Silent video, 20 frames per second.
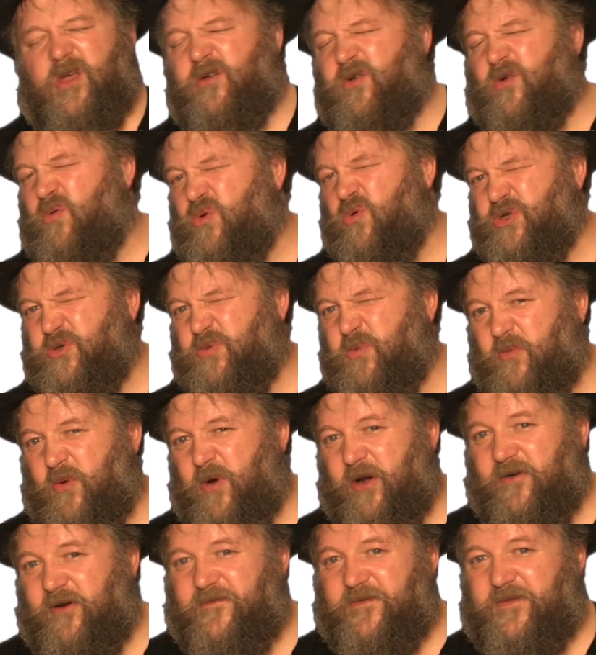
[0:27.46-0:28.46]
Of course, we're
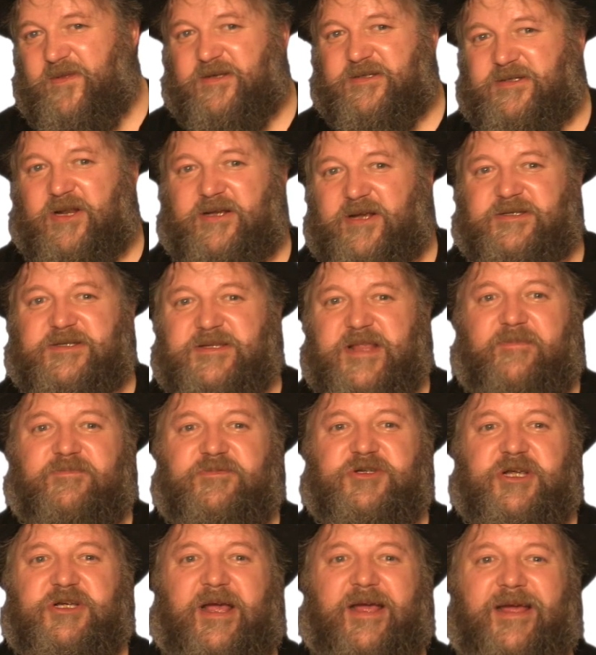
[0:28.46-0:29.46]
aware of things like
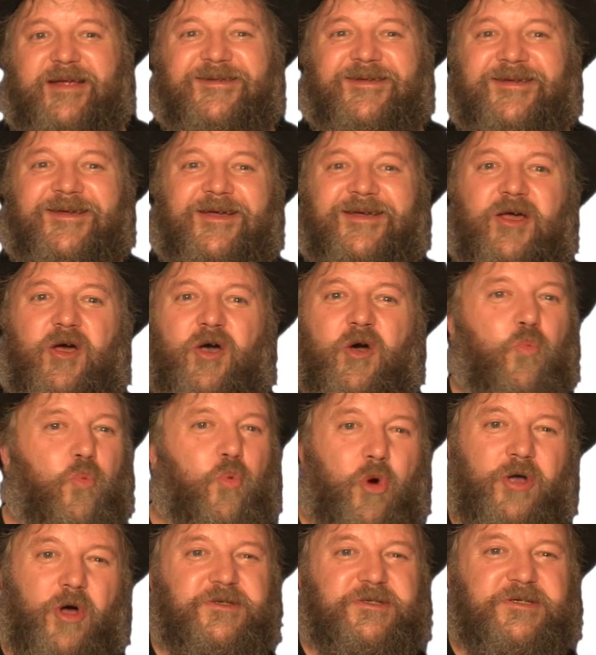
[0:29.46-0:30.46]
Snapchat
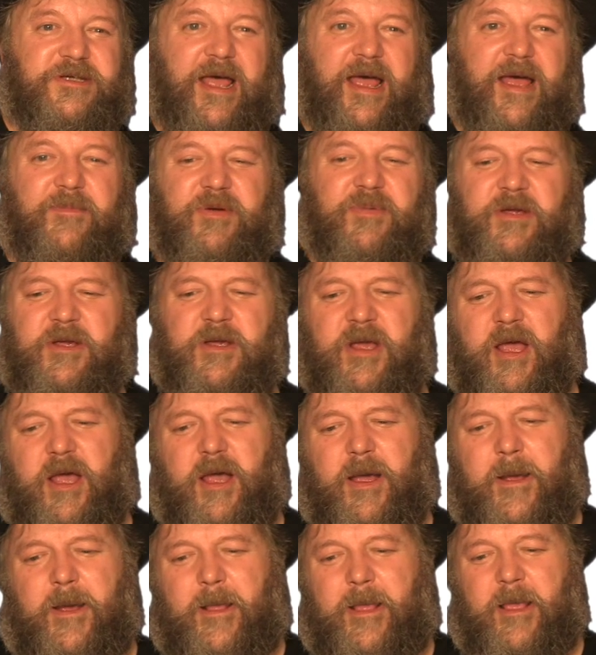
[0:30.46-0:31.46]
and WhatsApp.
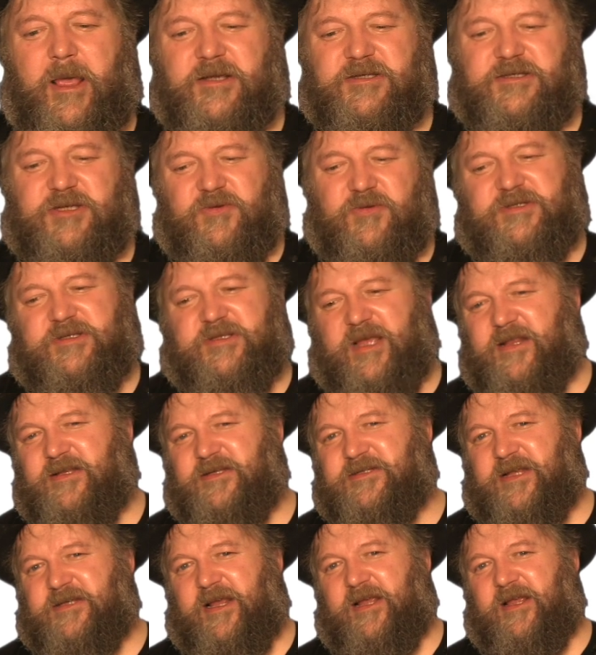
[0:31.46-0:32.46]
So it's
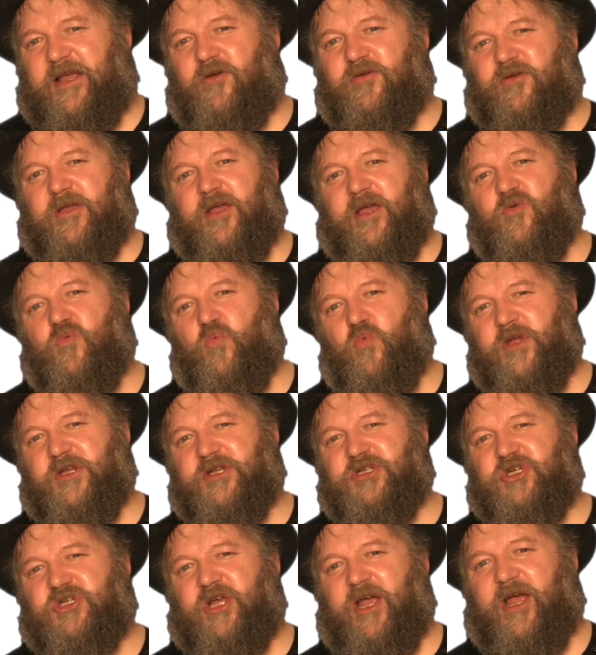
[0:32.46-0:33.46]
then saying, okay,
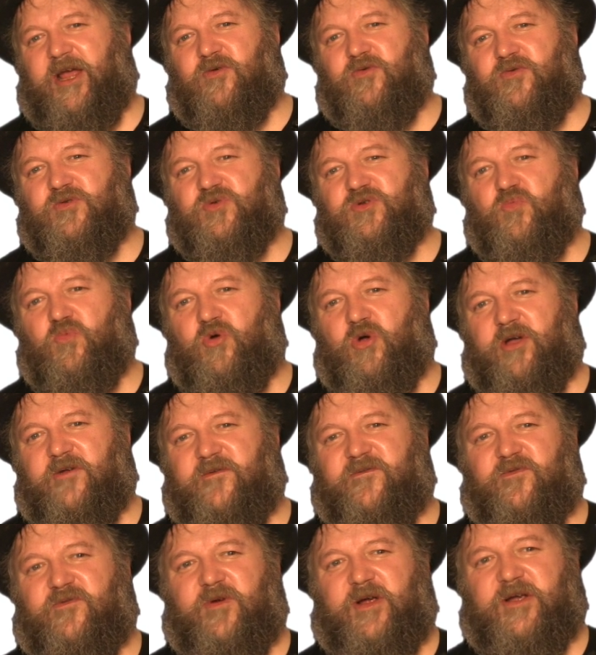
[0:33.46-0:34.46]
which channels
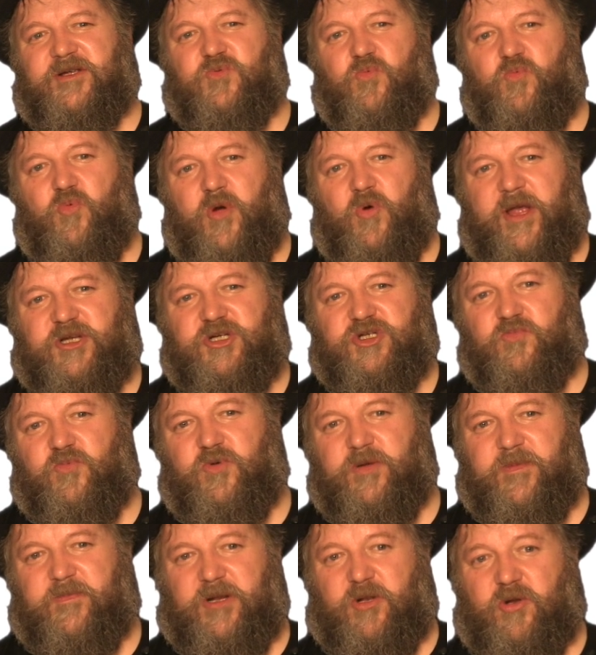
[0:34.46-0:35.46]
work for us? Where should
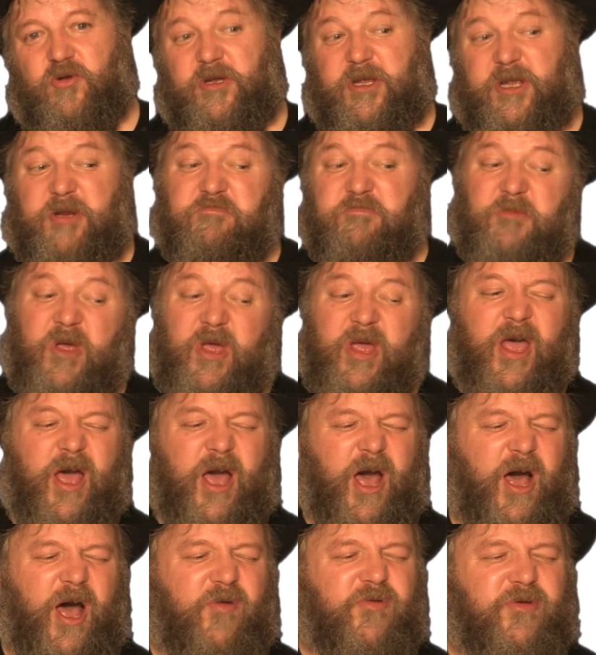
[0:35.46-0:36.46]
we be looking?
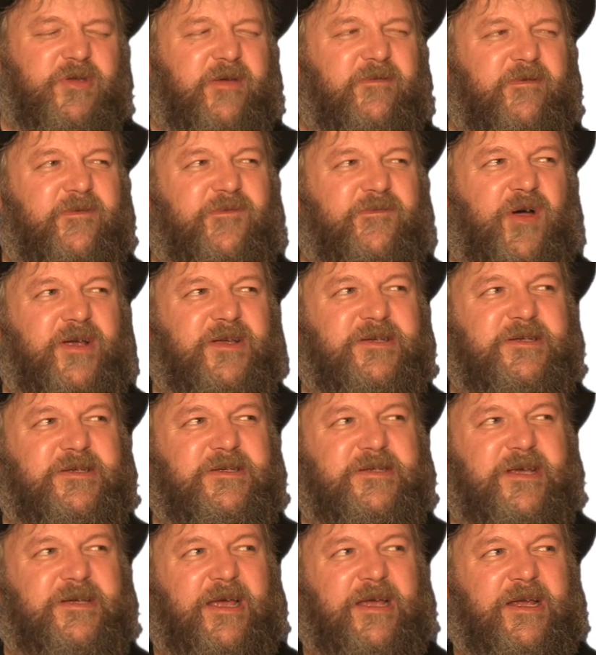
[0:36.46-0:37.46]
I would give advice
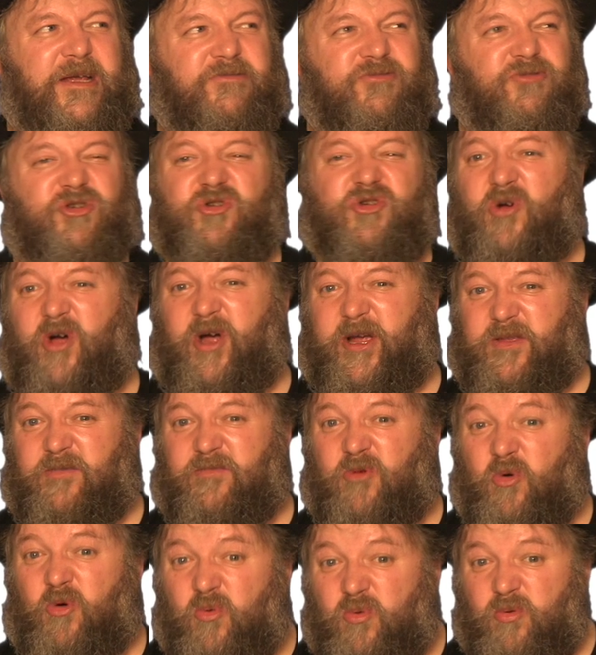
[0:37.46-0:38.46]
and say, try
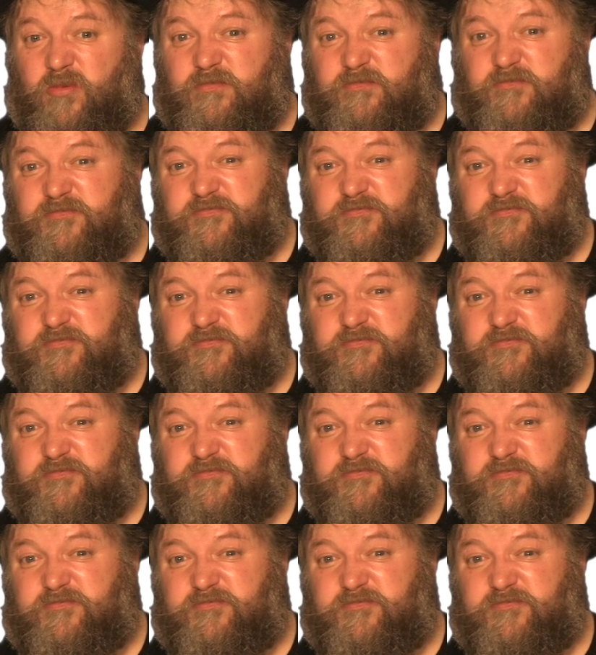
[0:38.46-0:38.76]
them all.